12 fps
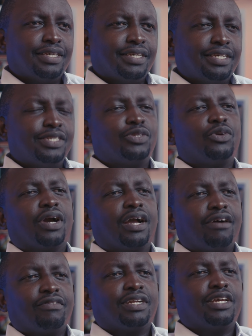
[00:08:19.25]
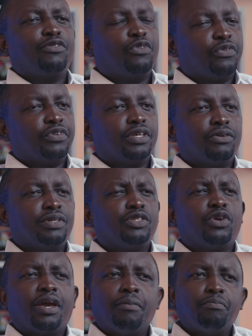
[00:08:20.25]
Is your governor involving you? Is
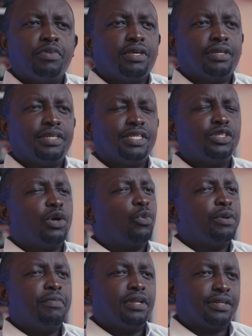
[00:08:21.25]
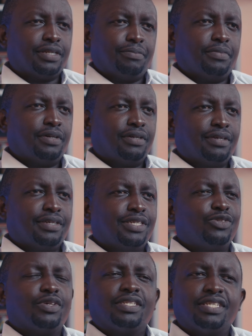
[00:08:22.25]
your MP? Is your women rep?
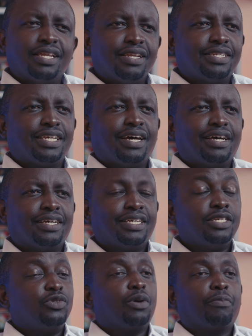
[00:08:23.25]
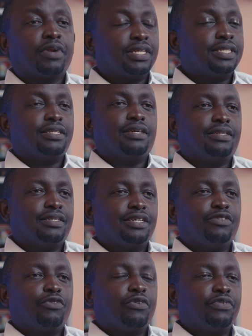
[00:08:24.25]
Is your senator? Is your president
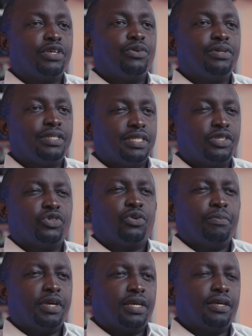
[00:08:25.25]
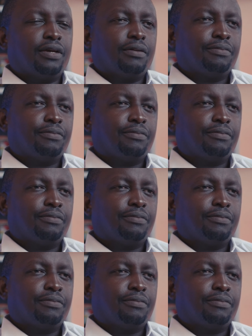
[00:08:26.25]
involving you in decision making?